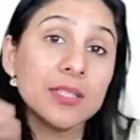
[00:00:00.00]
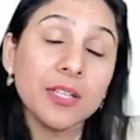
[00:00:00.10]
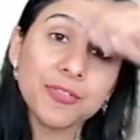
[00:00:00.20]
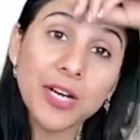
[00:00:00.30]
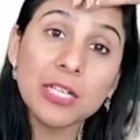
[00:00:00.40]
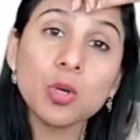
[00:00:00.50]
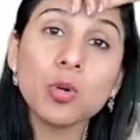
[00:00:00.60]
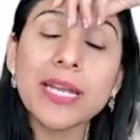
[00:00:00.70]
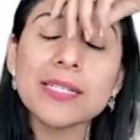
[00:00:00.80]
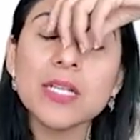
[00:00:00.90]
the
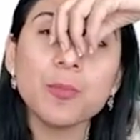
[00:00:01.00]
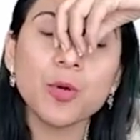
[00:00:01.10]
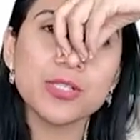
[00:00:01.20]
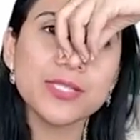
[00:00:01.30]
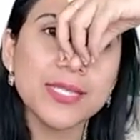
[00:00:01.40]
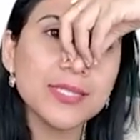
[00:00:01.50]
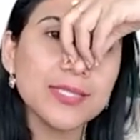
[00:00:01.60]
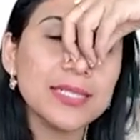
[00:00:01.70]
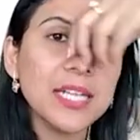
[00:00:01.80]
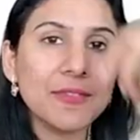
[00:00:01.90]
frontonasal process
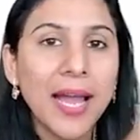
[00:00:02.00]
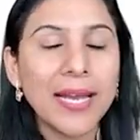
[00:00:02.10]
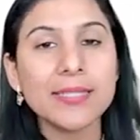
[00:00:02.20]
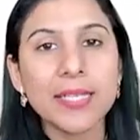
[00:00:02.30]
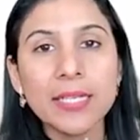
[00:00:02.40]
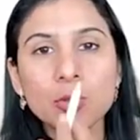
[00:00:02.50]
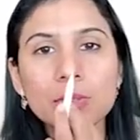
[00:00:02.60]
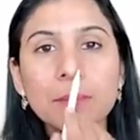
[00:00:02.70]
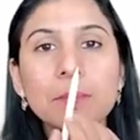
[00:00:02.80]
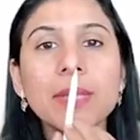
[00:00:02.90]
divides into
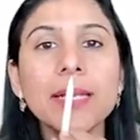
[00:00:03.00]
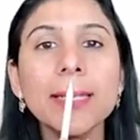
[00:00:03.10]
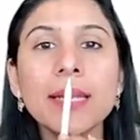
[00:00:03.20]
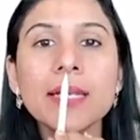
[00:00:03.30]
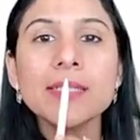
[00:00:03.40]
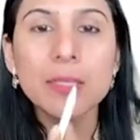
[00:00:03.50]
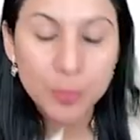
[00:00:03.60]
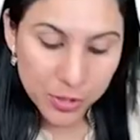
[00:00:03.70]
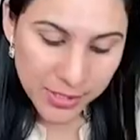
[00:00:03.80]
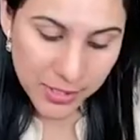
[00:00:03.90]
the median nasal
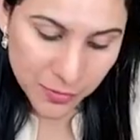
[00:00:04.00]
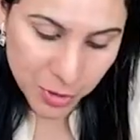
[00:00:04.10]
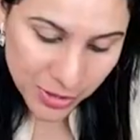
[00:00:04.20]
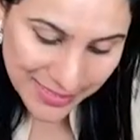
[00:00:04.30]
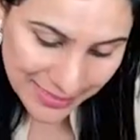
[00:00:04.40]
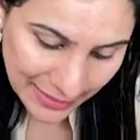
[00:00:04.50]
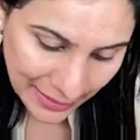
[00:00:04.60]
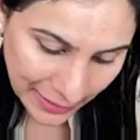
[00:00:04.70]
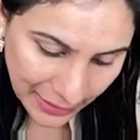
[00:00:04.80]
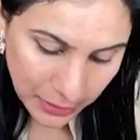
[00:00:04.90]
process, which is this
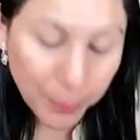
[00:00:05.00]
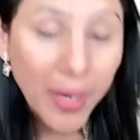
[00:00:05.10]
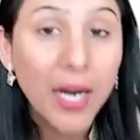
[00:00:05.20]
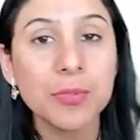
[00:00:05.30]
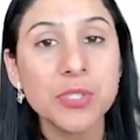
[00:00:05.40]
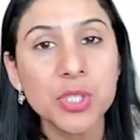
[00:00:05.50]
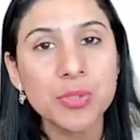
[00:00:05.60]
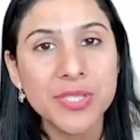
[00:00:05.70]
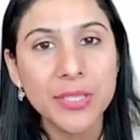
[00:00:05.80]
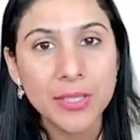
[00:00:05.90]
green part which you
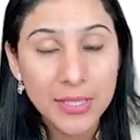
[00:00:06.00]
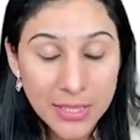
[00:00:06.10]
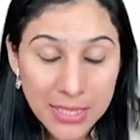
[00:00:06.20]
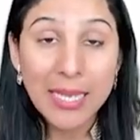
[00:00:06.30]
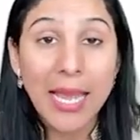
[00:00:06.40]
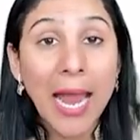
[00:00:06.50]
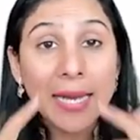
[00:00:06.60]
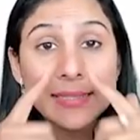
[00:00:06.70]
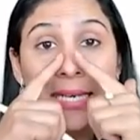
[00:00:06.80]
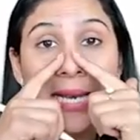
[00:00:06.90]
see here,
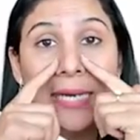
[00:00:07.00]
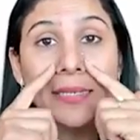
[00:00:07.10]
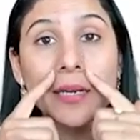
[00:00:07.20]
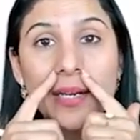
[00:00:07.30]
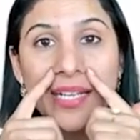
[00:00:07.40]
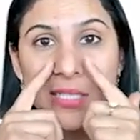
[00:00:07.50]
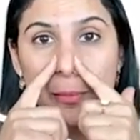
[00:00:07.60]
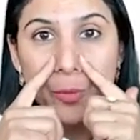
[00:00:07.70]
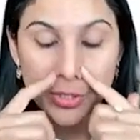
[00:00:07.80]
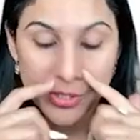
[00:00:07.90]
and the lateral
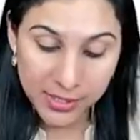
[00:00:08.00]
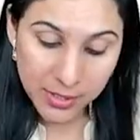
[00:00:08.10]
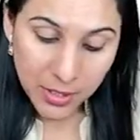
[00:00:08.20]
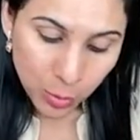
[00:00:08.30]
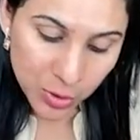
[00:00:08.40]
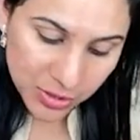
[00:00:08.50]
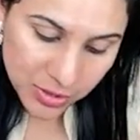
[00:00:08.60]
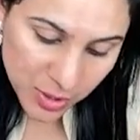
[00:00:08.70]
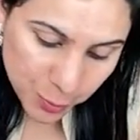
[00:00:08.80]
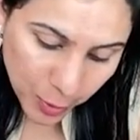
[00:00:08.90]
nasal process, which is
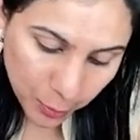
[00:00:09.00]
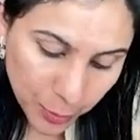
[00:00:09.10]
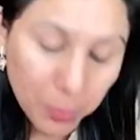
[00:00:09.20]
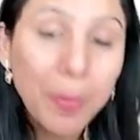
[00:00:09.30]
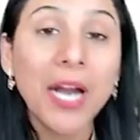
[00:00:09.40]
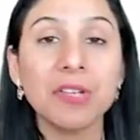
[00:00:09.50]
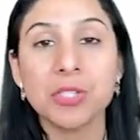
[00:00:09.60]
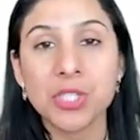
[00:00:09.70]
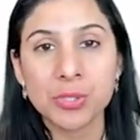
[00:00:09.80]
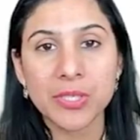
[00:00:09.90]
this purple part
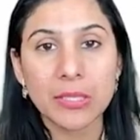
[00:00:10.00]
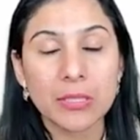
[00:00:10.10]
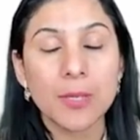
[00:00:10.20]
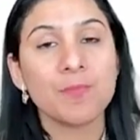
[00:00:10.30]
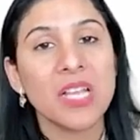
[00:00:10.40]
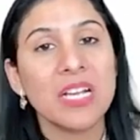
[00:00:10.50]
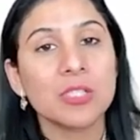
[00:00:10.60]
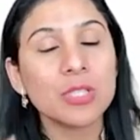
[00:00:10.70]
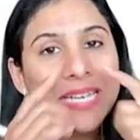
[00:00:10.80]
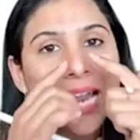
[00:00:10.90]
which you see here.
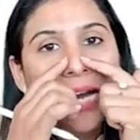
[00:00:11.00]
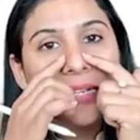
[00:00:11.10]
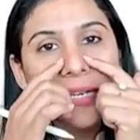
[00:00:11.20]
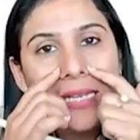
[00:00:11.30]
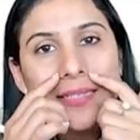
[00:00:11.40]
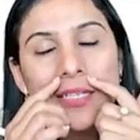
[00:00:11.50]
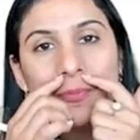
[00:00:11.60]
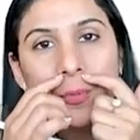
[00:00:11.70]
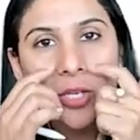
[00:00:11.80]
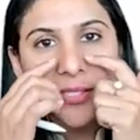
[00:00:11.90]
So the lateral nasal
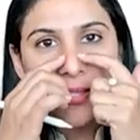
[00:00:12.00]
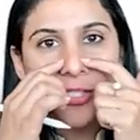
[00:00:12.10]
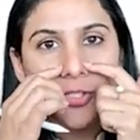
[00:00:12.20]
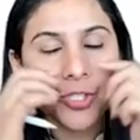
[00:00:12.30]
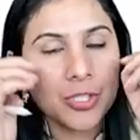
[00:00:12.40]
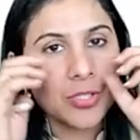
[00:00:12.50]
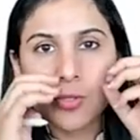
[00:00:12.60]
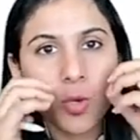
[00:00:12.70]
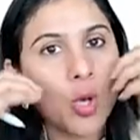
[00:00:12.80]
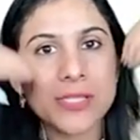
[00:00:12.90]
process
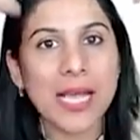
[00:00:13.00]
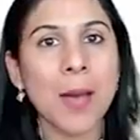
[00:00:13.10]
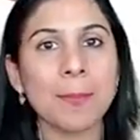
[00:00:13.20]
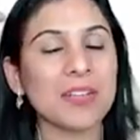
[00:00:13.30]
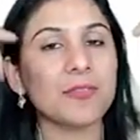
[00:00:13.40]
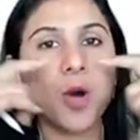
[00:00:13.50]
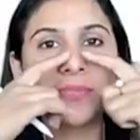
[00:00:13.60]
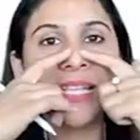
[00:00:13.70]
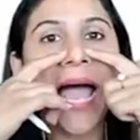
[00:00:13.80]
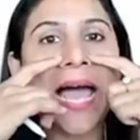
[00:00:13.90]
just goes up and
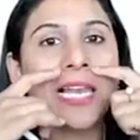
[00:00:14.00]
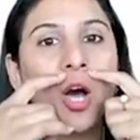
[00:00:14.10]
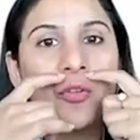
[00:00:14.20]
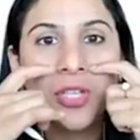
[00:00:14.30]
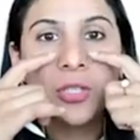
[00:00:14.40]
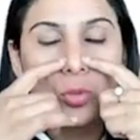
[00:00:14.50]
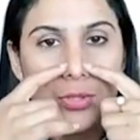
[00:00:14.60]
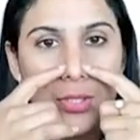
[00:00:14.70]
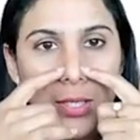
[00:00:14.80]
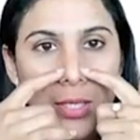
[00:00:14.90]
forms the ala of the
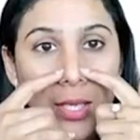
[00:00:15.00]
nose.